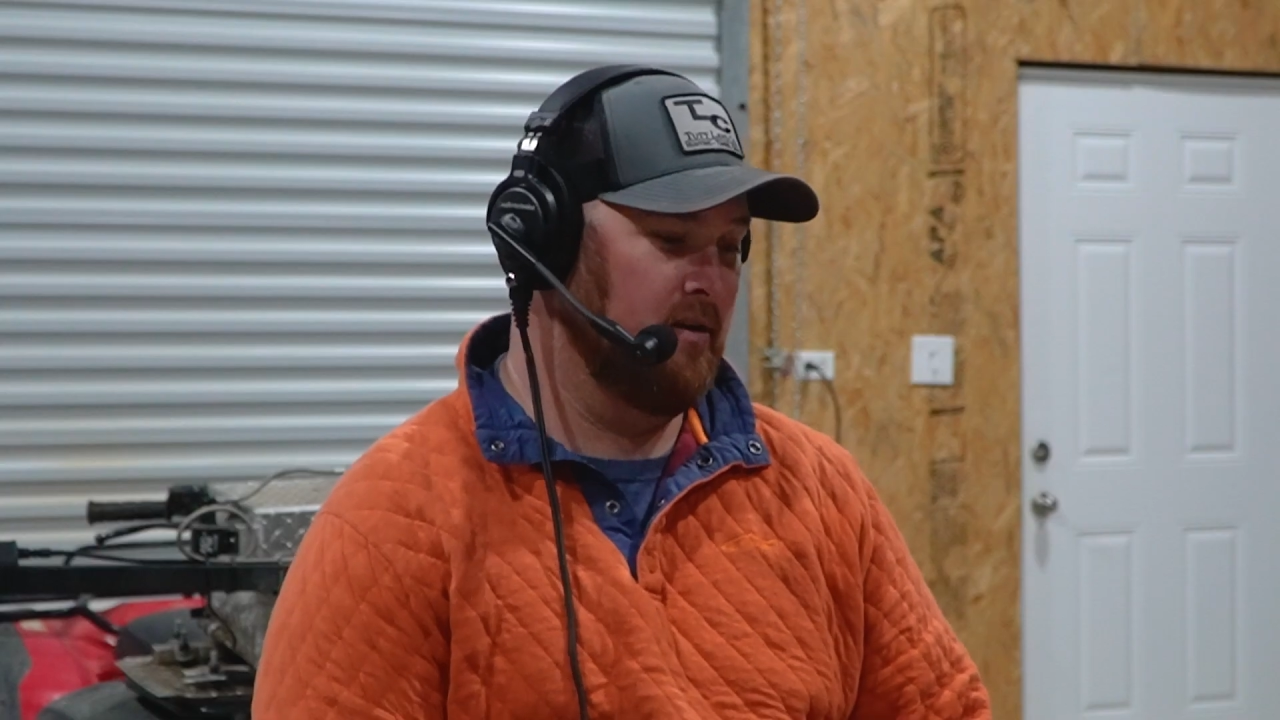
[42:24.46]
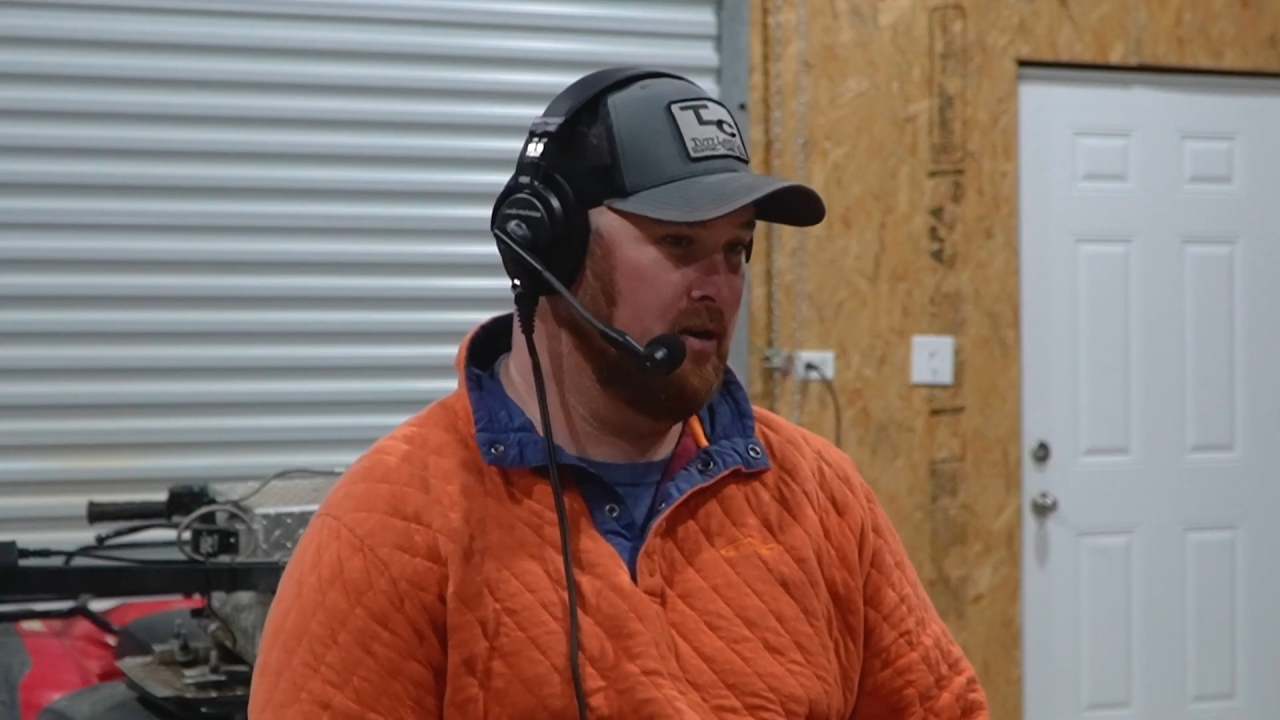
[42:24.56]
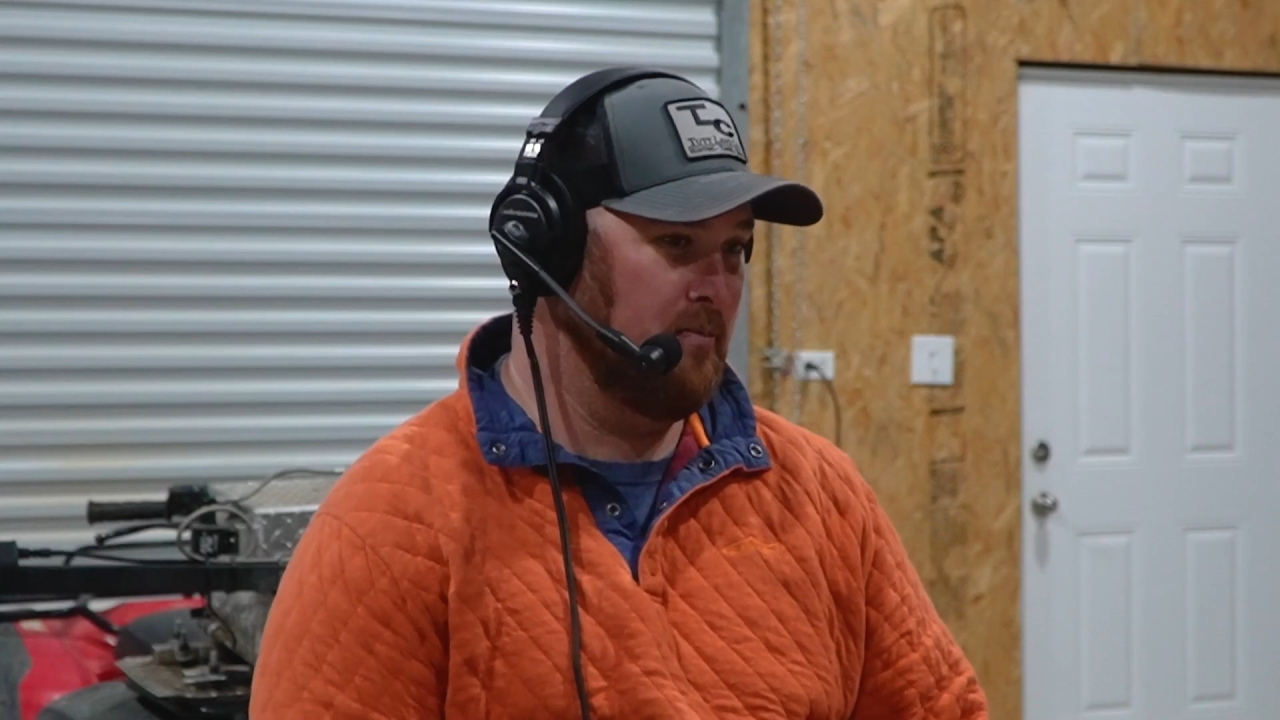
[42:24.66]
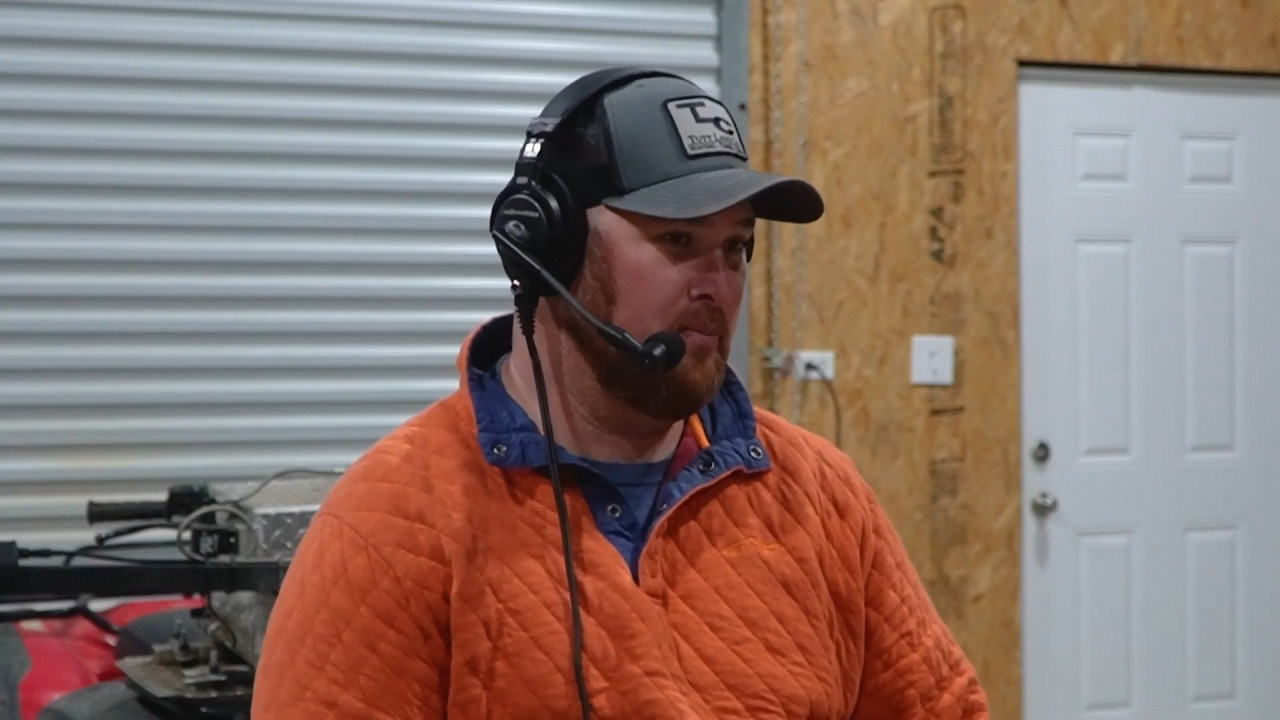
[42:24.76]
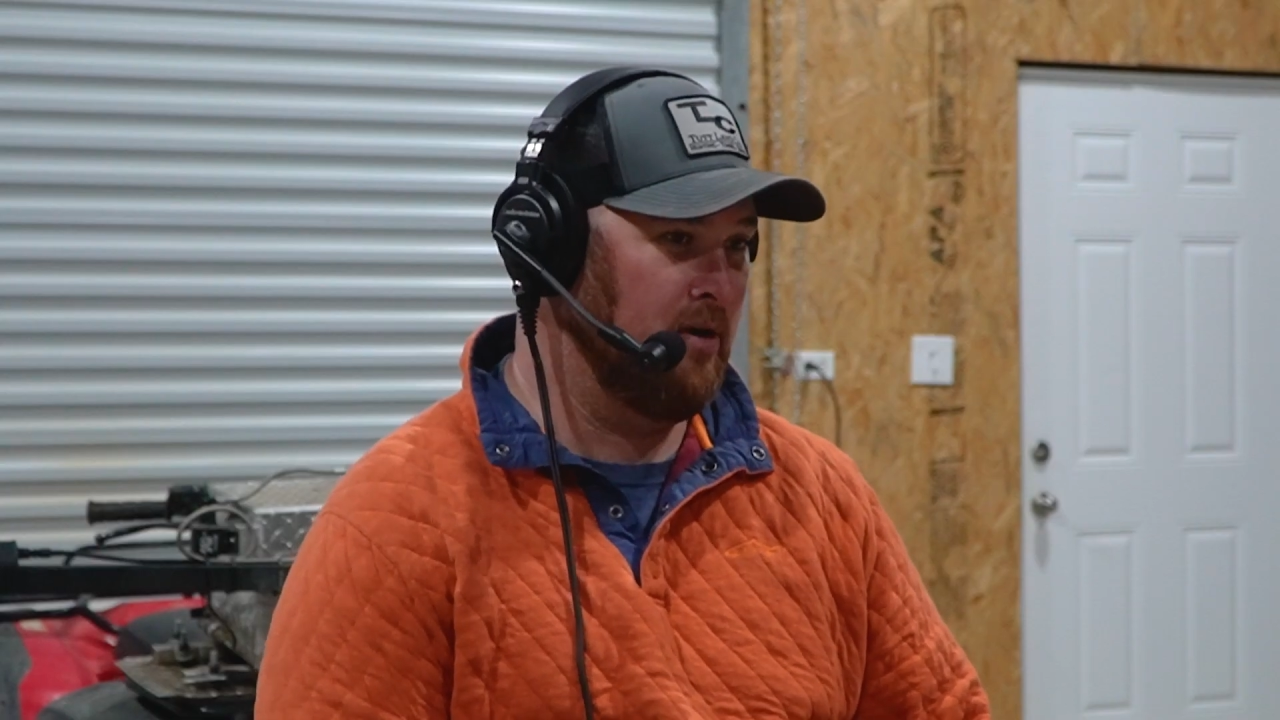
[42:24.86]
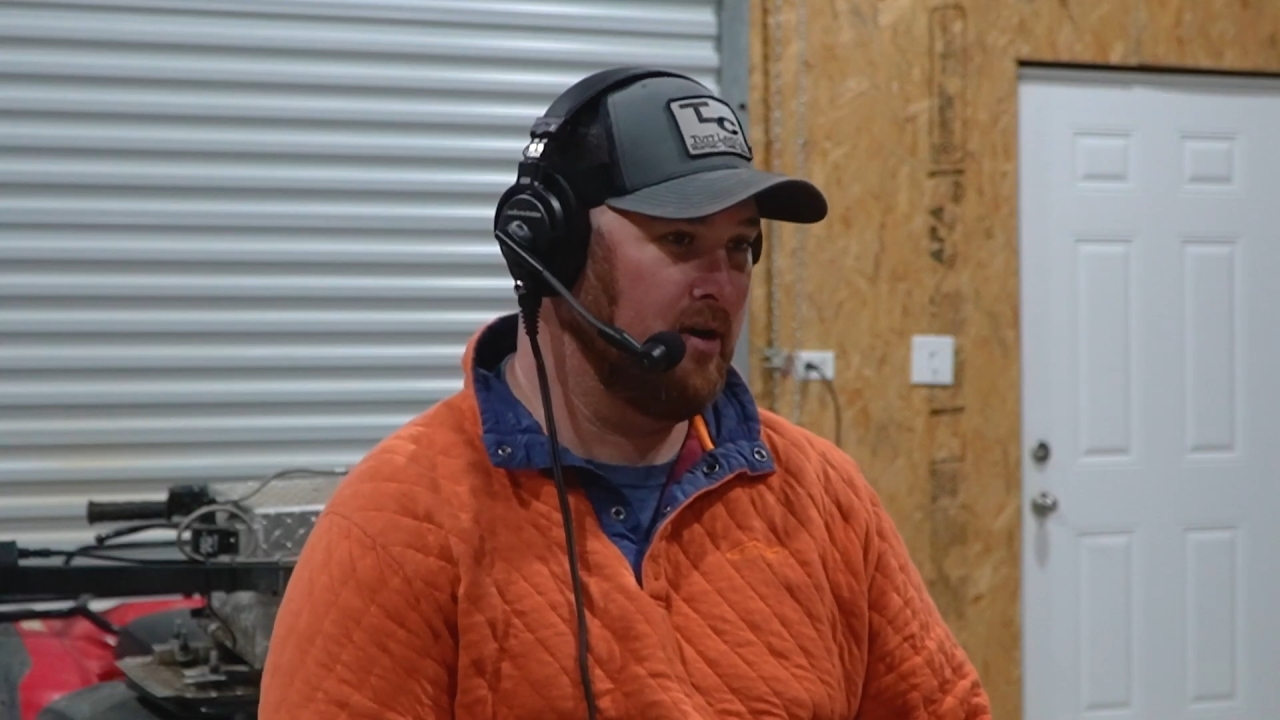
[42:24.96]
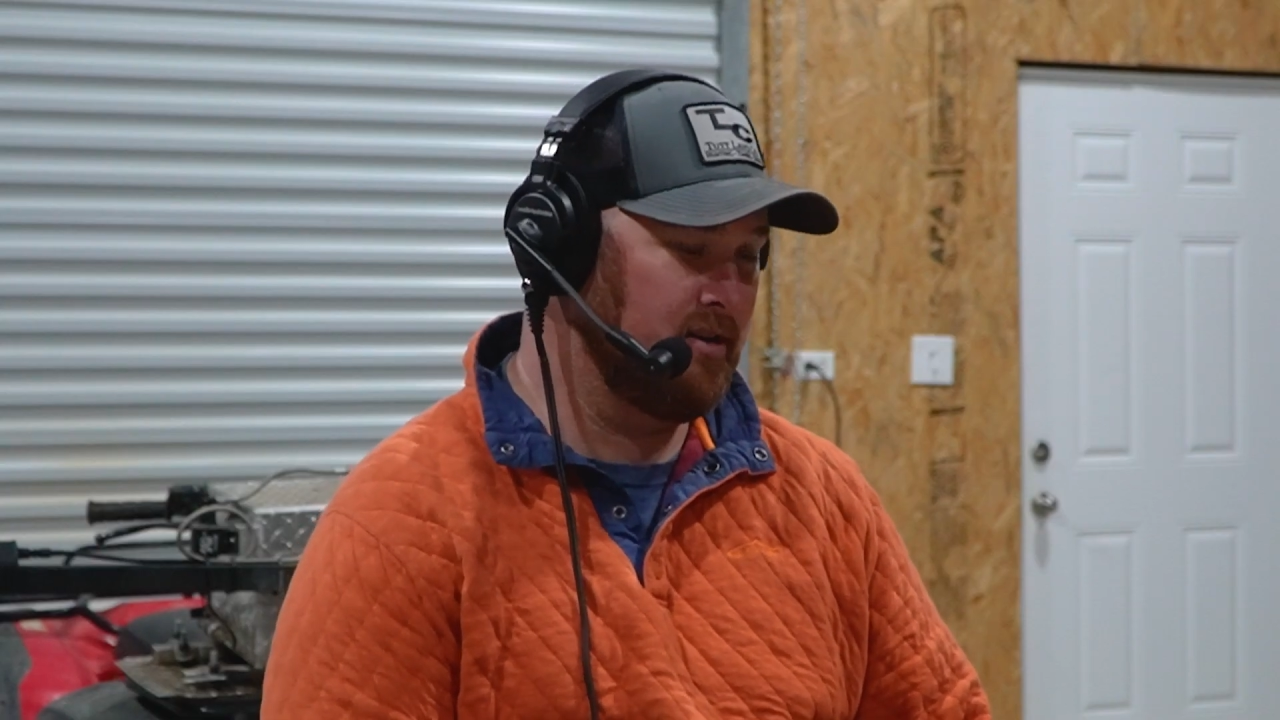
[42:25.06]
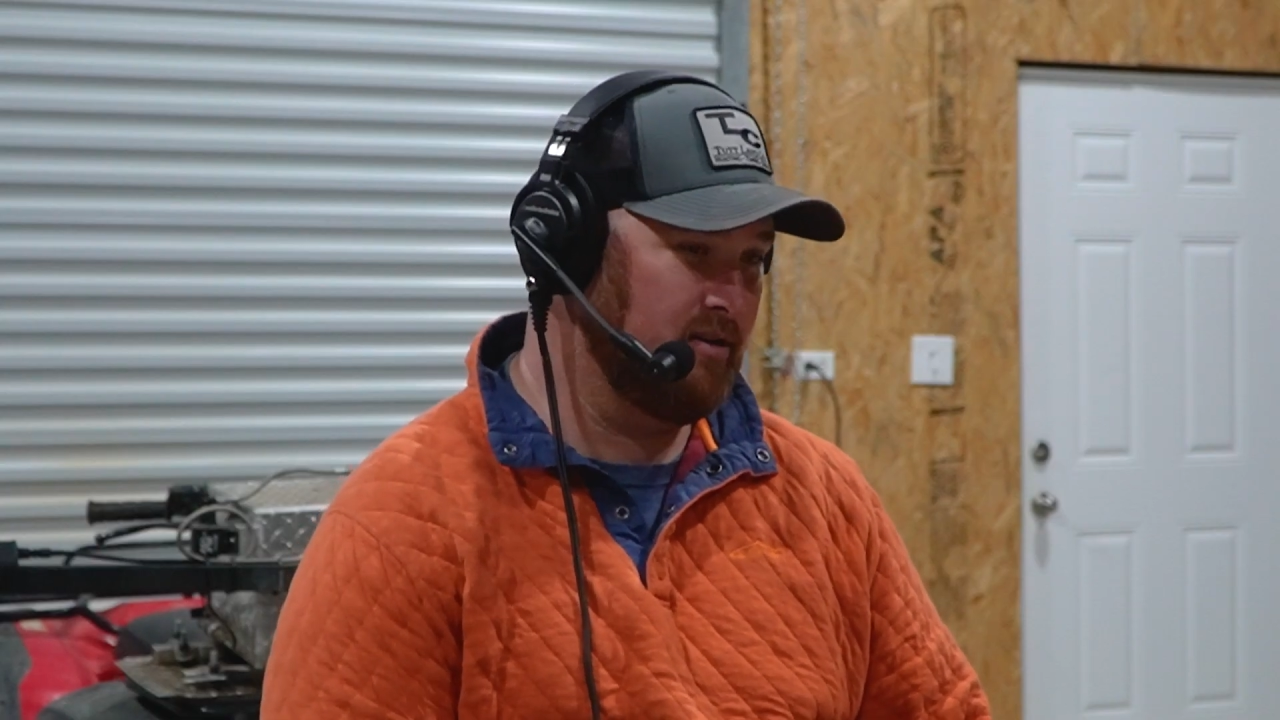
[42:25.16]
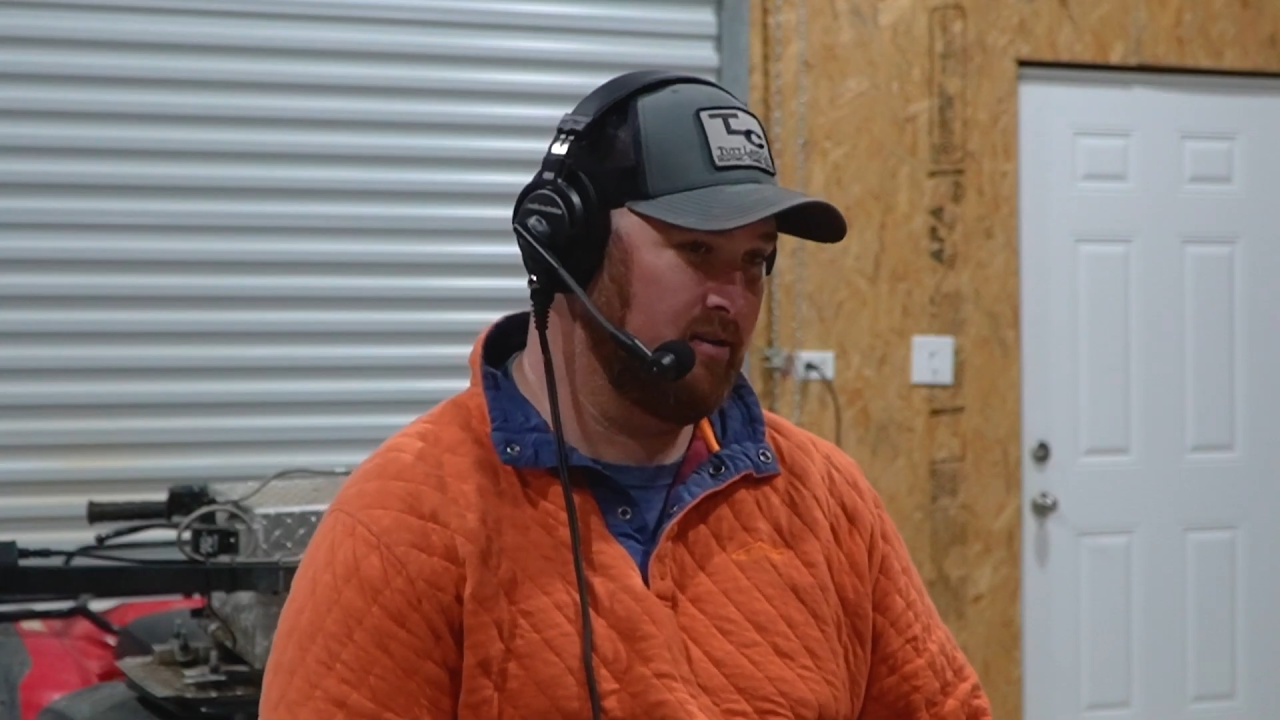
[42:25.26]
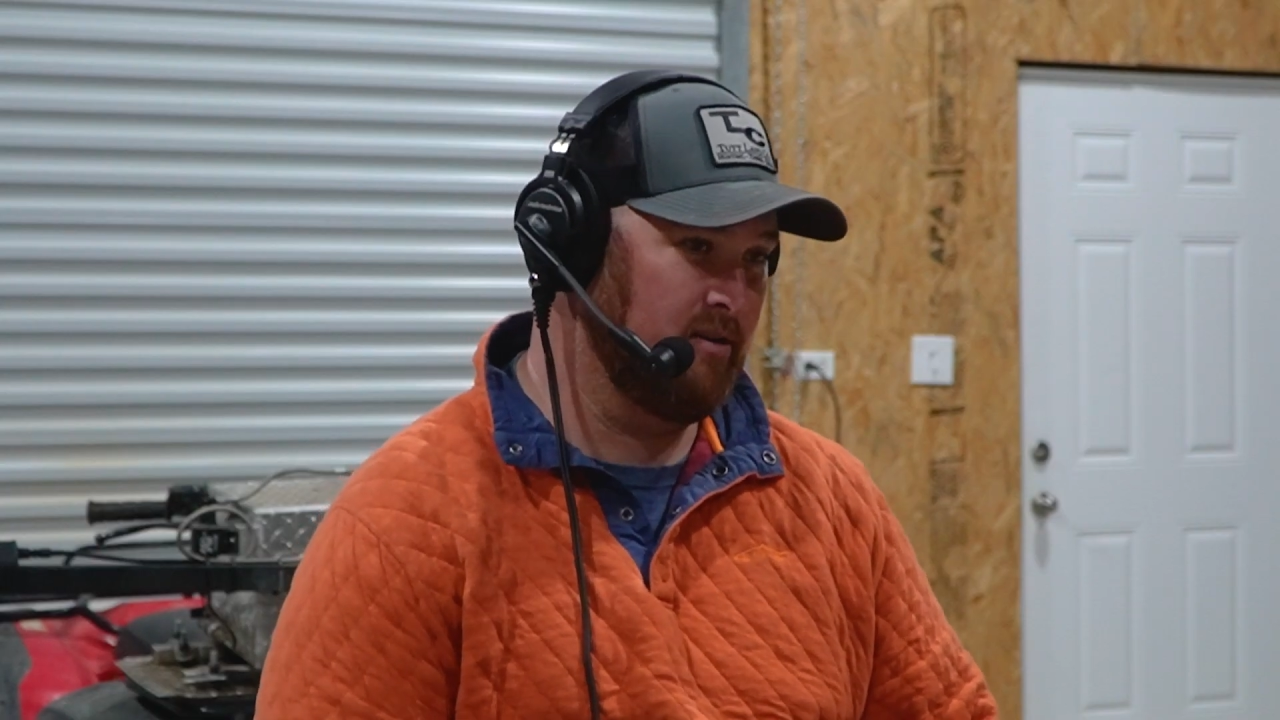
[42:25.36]
a party
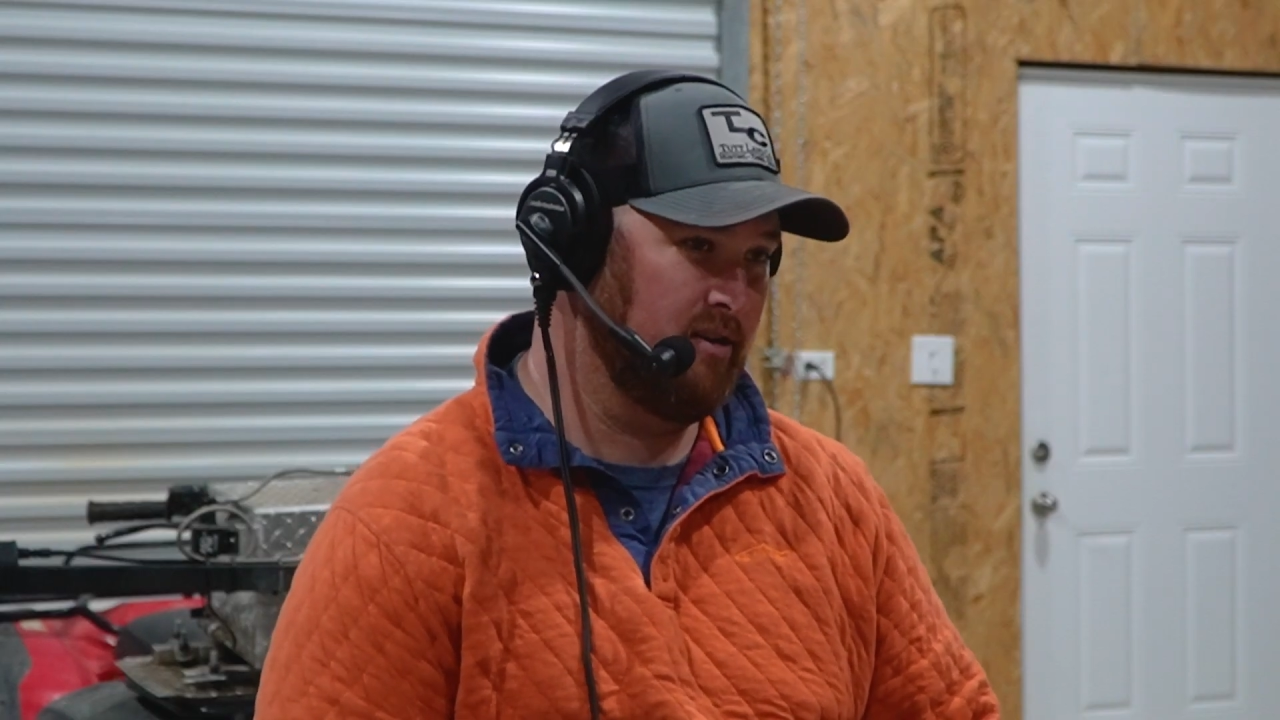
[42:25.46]
to